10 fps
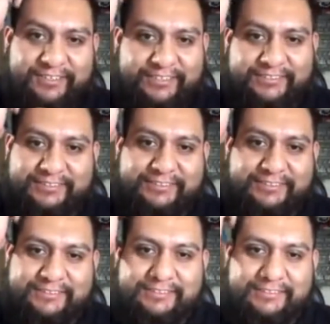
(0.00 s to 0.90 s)
Like,
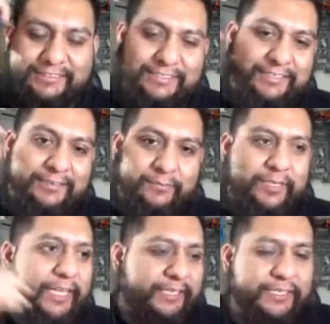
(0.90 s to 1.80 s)

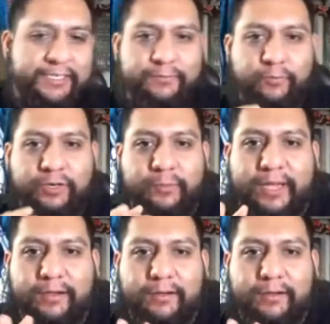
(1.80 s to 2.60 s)
but actually, it's one of my